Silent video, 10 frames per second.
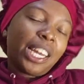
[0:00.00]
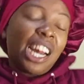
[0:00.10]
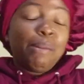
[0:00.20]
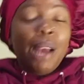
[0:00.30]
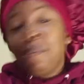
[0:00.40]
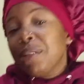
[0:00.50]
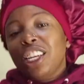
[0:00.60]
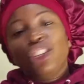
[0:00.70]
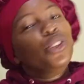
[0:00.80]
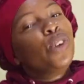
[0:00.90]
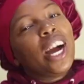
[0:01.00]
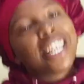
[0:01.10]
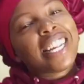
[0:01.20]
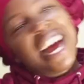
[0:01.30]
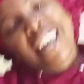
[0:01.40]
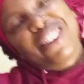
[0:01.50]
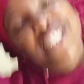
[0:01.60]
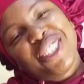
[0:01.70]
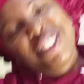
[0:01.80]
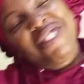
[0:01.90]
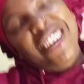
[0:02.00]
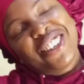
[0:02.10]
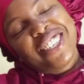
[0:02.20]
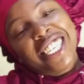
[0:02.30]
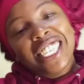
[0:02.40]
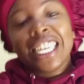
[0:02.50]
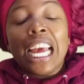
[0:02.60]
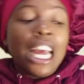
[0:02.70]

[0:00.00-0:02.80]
And I'll be happy that you guys are considering my content.